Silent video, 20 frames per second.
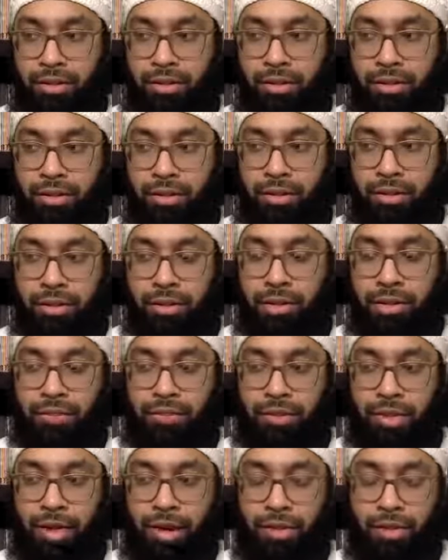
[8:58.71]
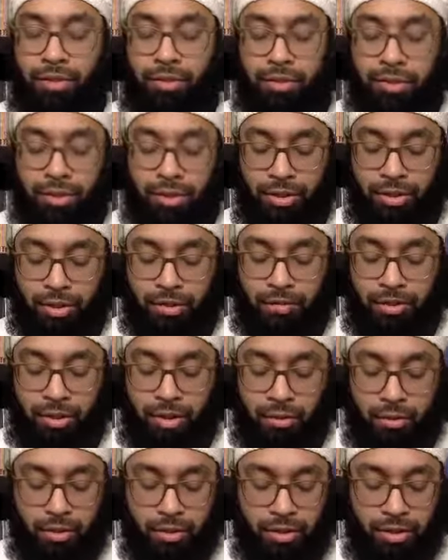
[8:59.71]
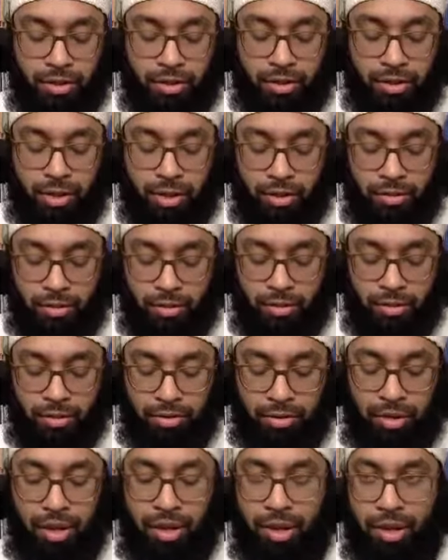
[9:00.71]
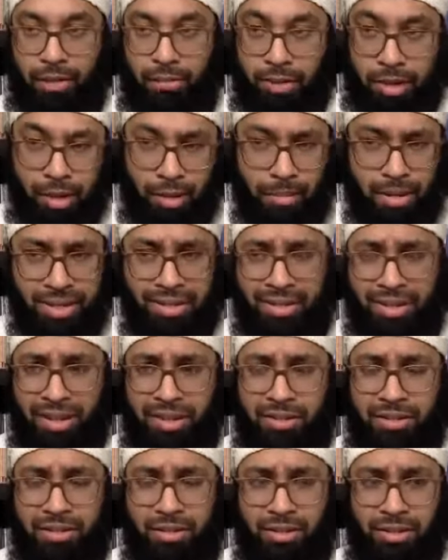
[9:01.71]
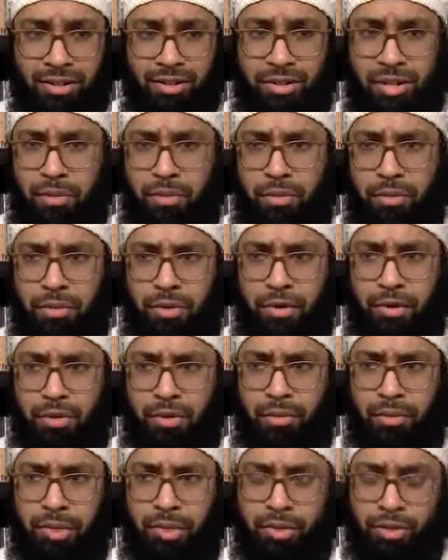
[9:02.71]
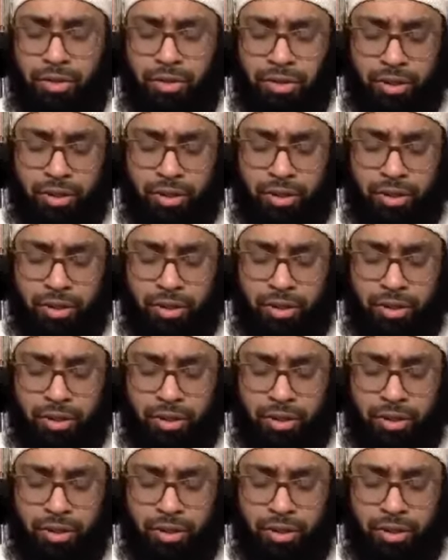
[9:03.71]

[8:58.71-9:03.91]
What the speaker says: The evil characteristics of the hypocrites and others, okay? And becoming attached to these temporary pleasures